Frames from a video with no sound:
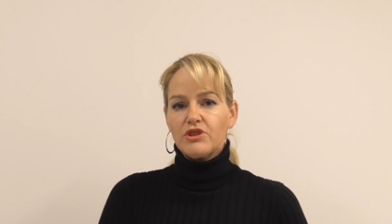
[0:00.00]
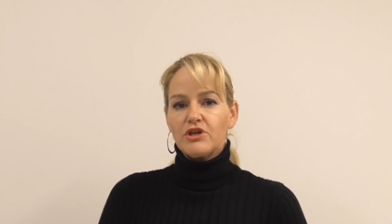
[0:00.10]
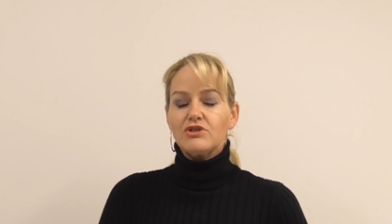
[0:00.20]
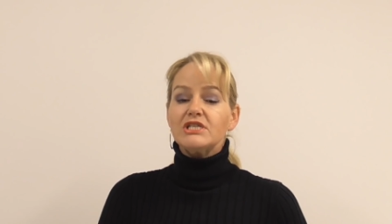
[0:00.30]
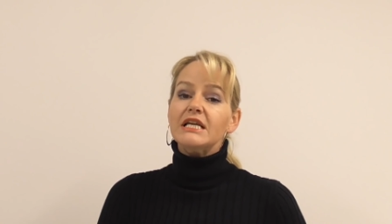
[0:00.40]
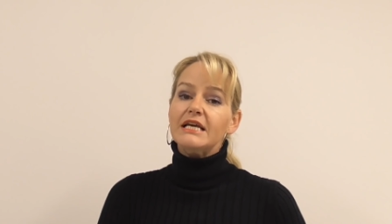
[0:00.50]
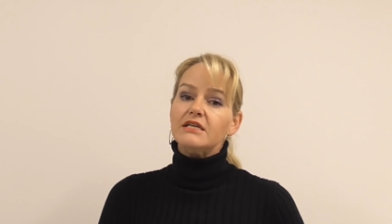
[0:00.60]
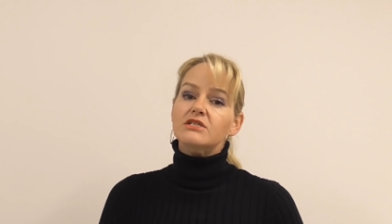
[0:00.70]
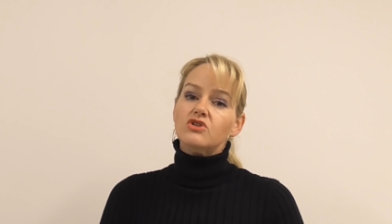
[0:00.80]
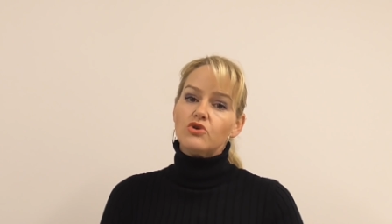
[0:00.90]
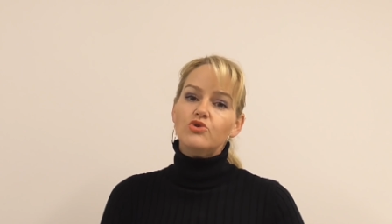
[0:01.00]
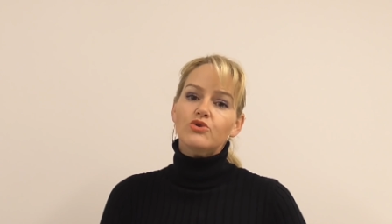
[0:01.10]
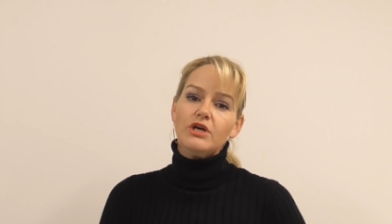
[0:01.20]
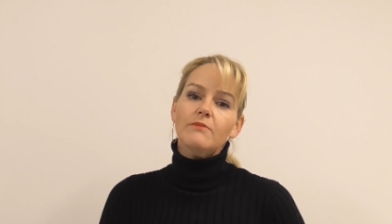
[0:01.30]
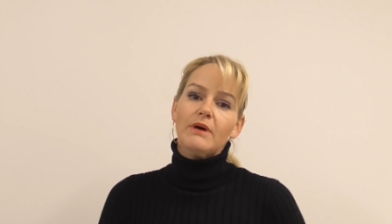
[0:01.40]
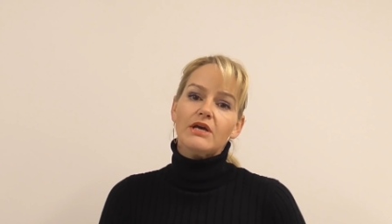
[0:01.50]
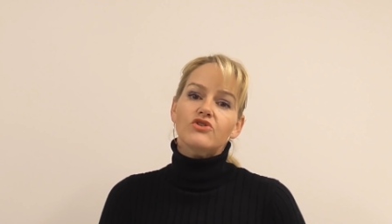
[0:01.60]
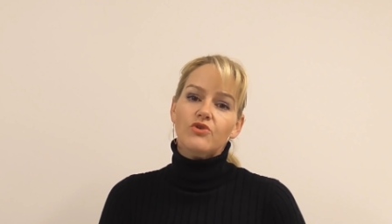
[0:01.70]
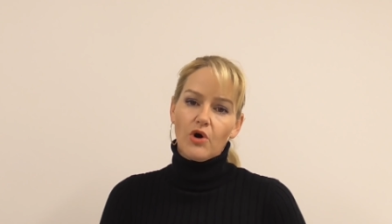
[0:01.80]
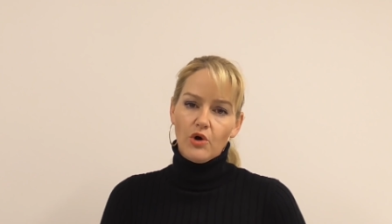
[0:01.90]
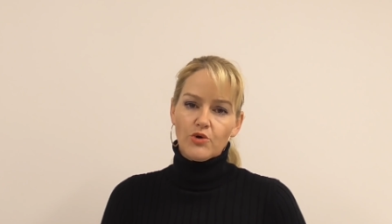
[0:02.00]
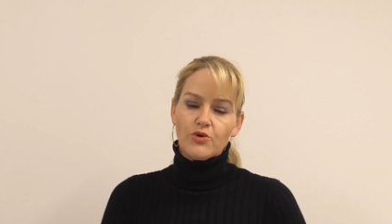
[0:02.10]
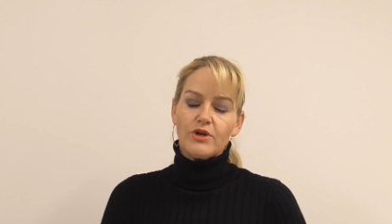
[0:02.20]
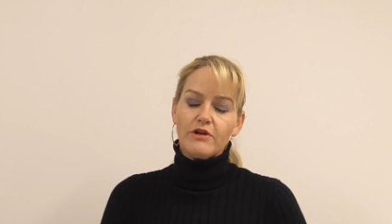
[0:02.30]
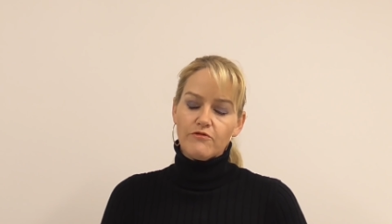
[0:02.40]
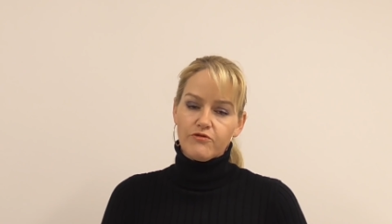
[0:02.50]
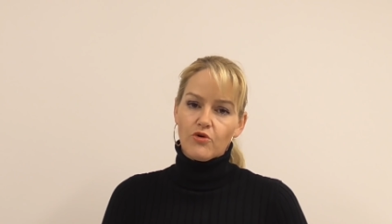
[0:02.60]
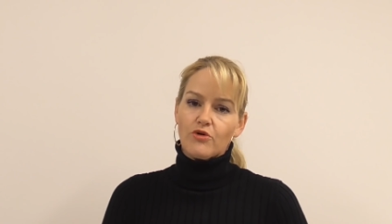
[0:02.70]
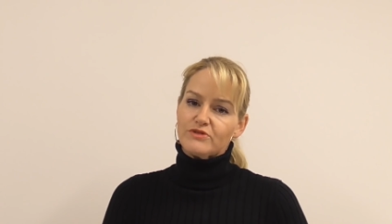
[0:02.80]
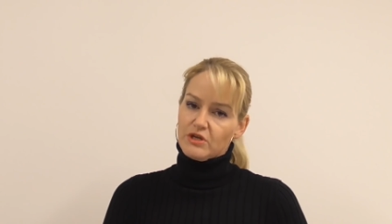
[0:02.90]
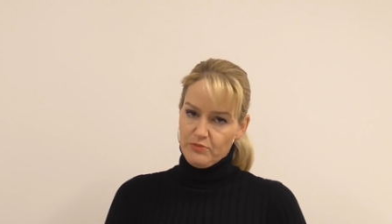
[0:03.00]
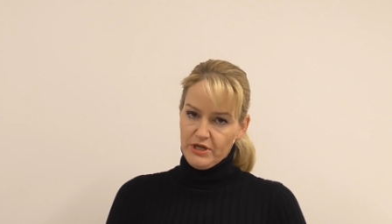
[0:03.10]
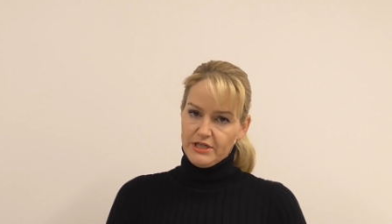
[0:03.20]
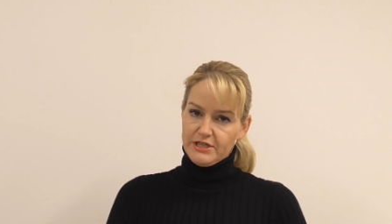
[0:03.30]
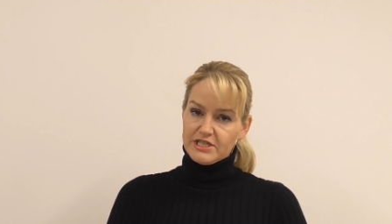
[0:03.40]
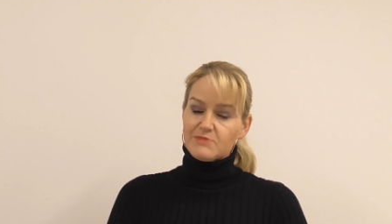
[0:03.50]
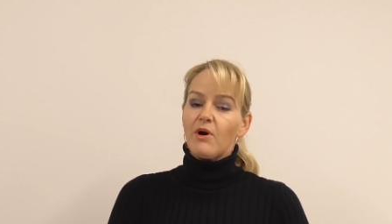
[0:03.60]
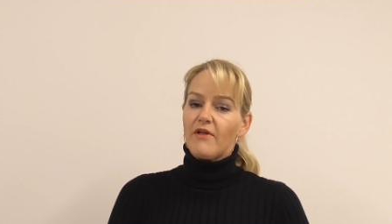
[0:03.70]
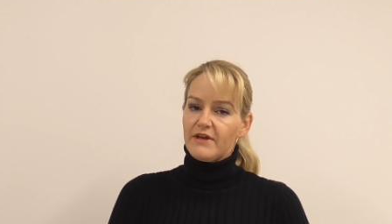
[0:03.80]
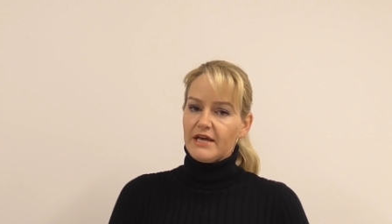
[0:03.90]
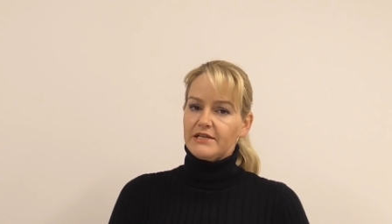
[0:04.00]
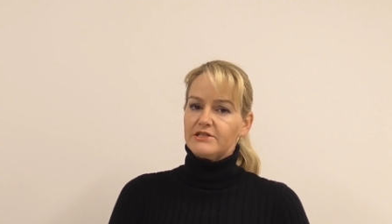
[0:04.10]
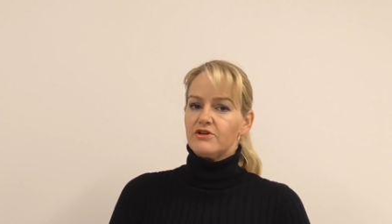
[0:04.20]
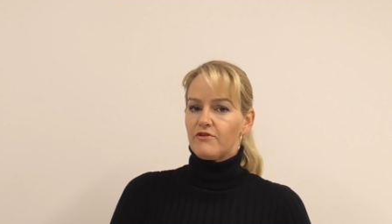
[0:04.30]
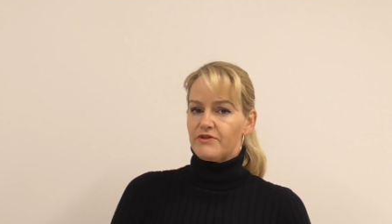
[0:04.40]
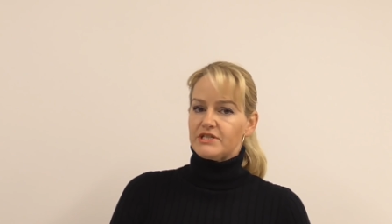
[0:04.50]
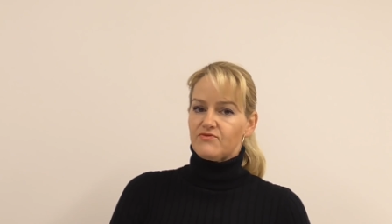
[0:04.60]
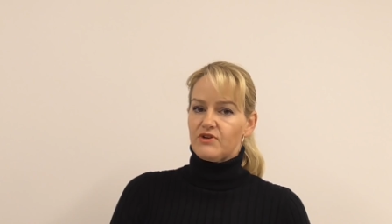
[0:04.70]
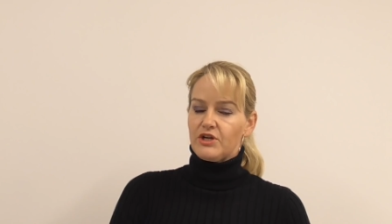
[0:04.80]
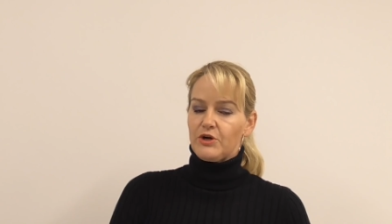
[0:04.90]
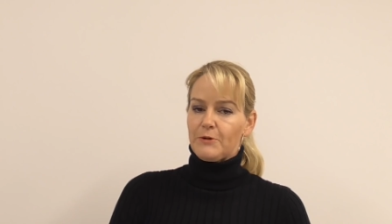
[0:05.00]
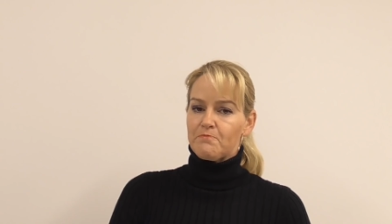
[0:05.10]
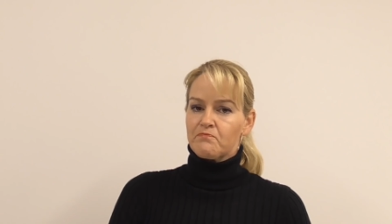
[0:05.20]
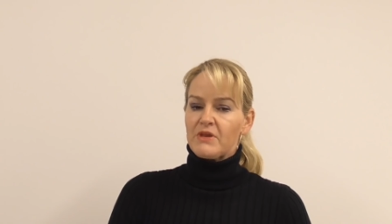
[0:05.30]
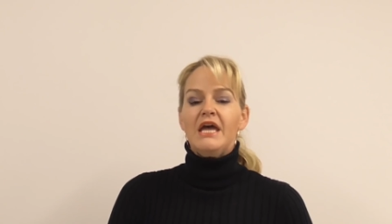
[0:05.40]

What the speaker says: you with those links so you can make your own informed opinions by the end of this video.